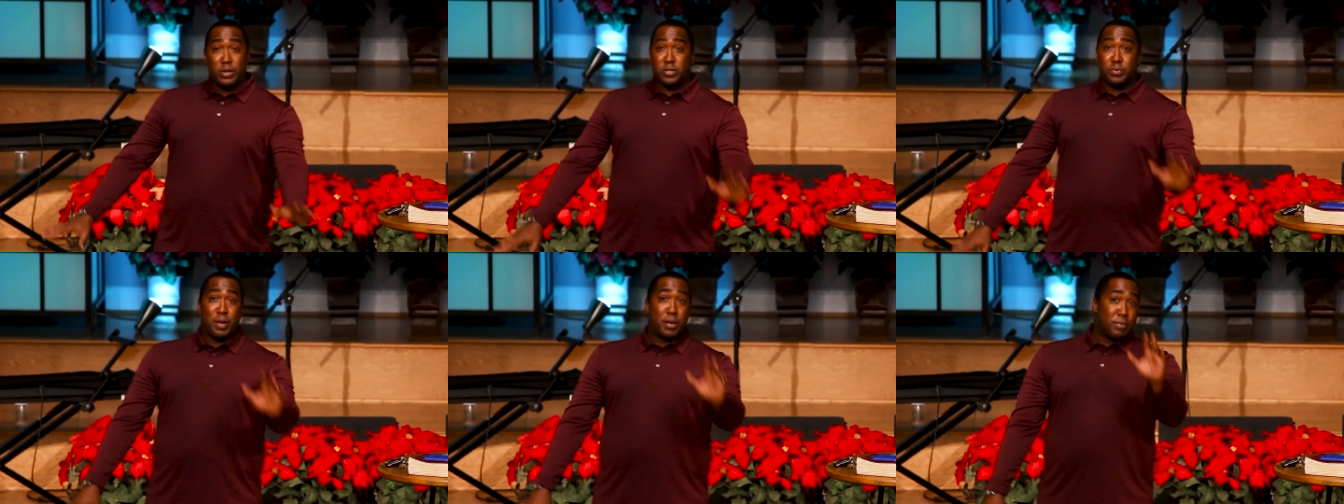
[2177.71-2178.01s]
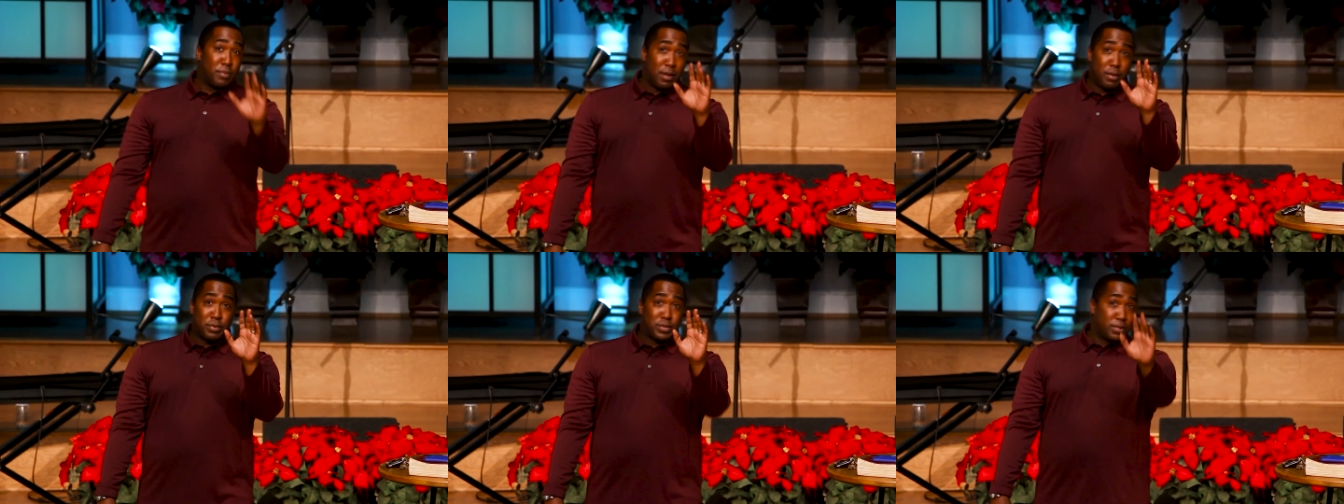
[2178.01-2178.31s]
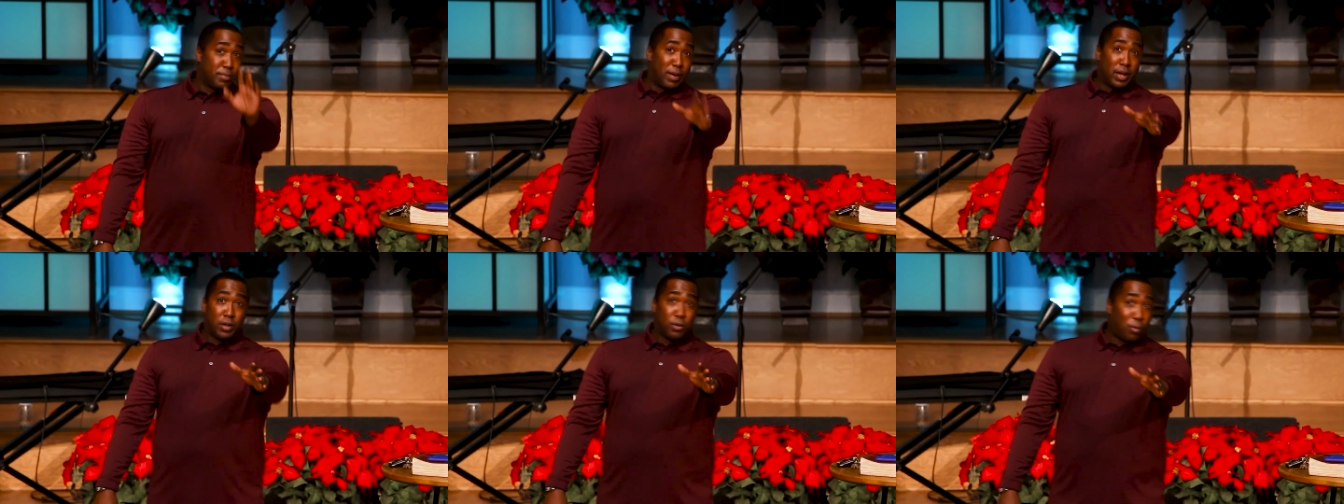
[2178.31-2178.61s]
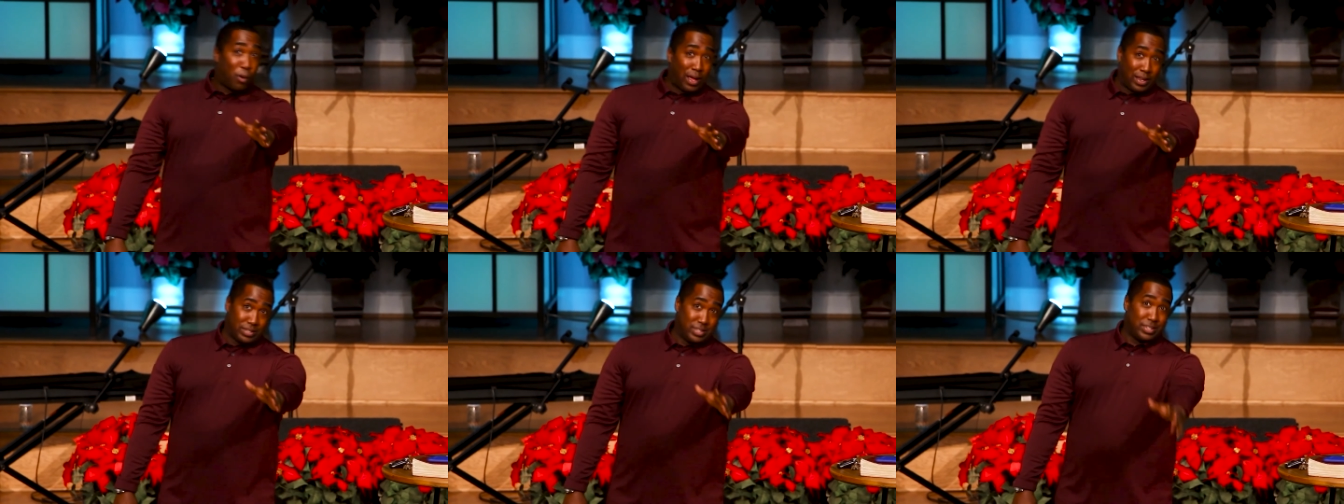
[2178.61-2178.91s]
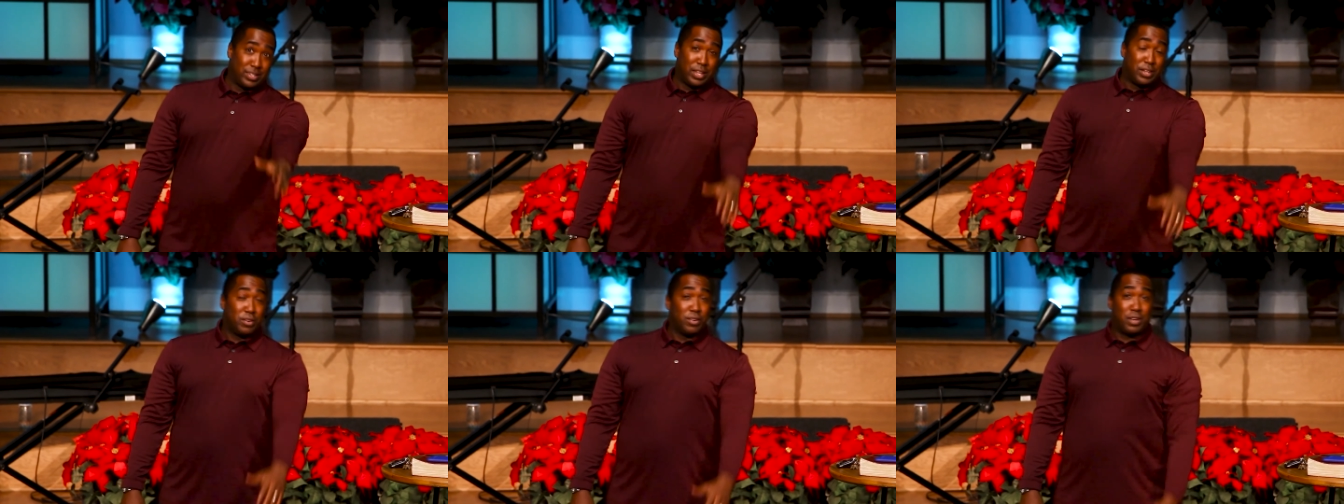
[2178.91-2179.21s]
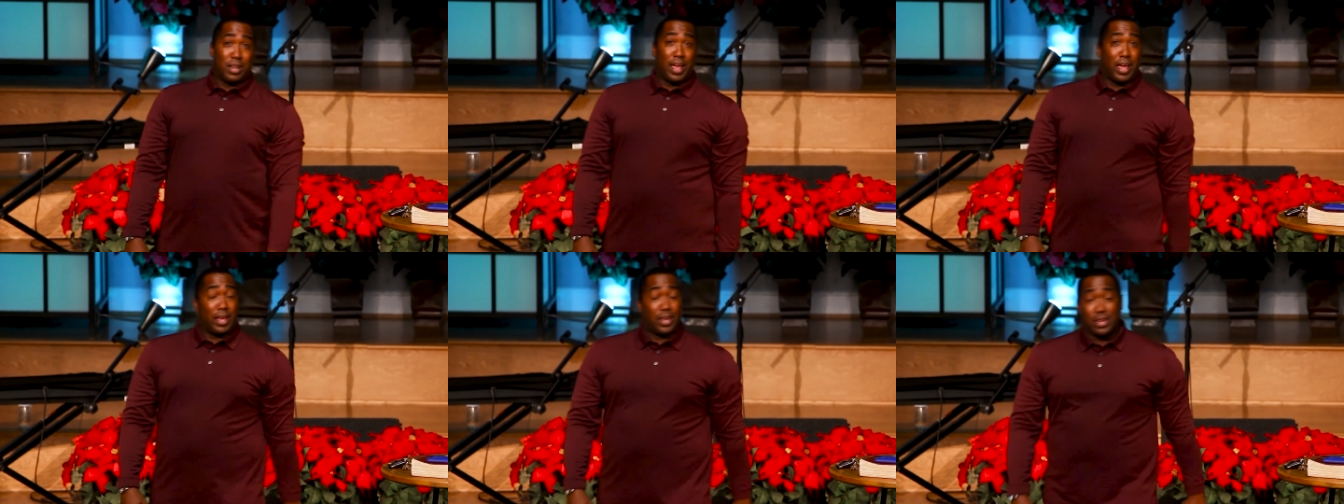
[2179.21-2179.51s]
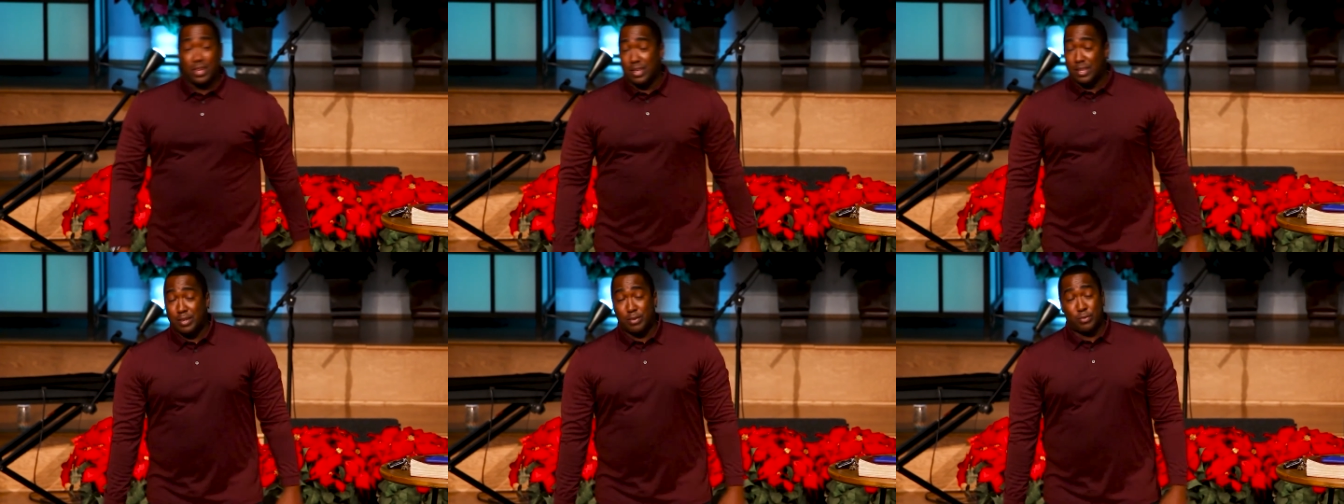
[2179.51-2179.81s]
there's maybe somebody watching, and you're like,